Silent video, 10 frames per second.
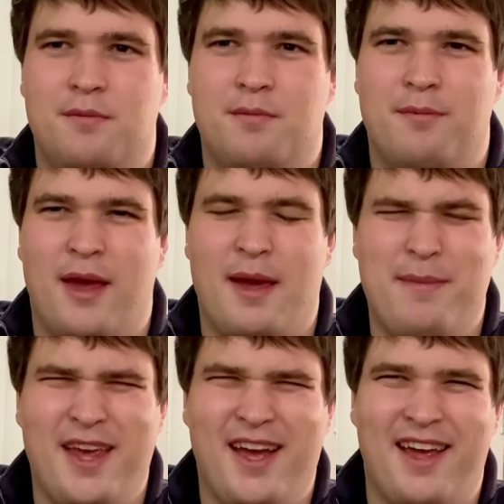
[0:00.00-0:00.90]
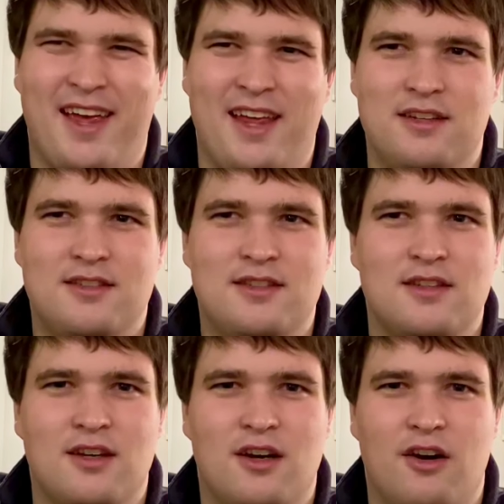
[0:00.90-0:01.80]
Maybe a hint
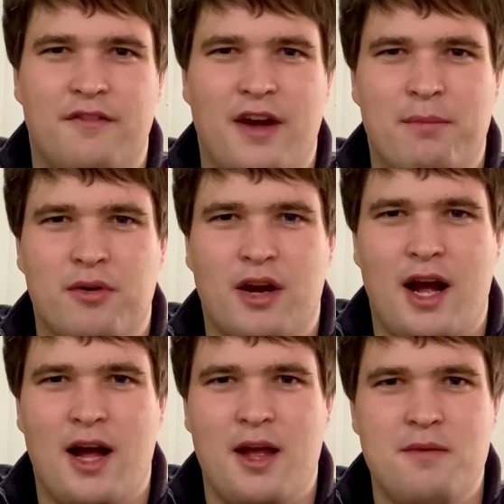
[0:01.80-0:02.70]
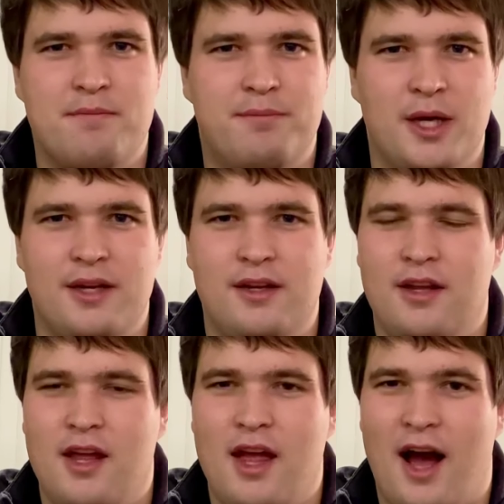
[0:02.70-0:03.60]
of apricot, but
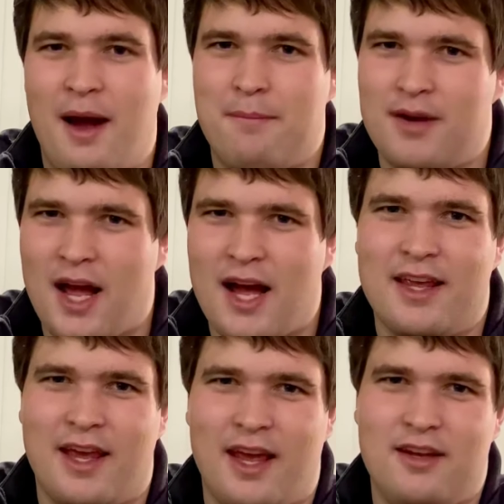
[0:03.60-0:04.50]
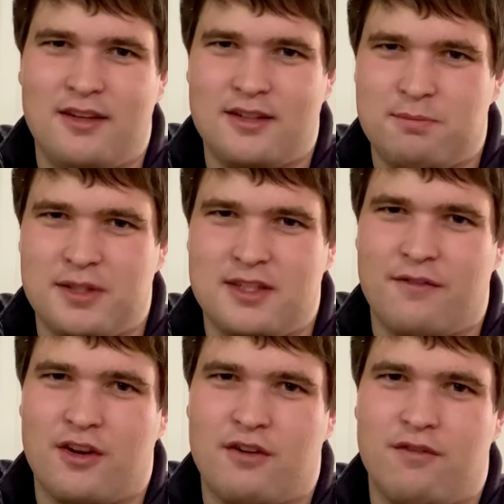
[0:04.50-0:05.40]
I'm not getting a
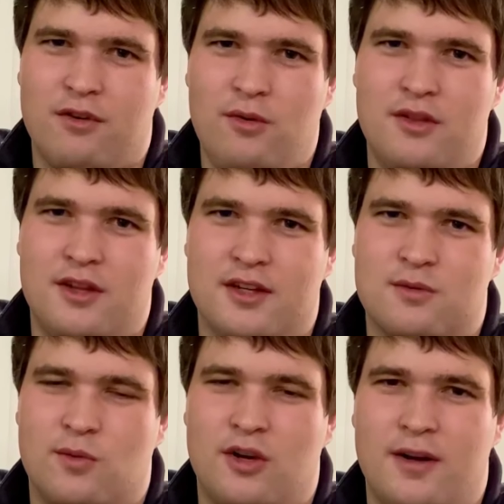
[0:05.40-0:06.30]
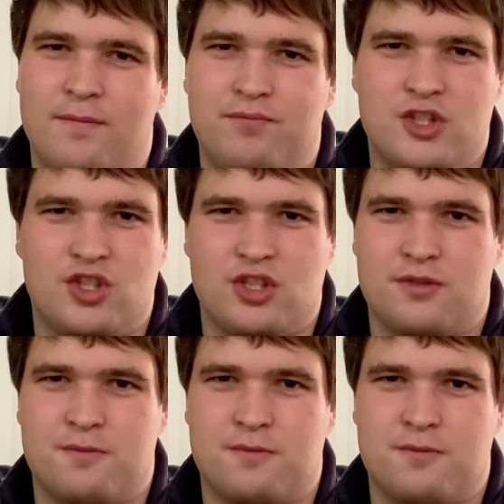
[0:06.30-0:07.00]
specific fruit in this one. It's just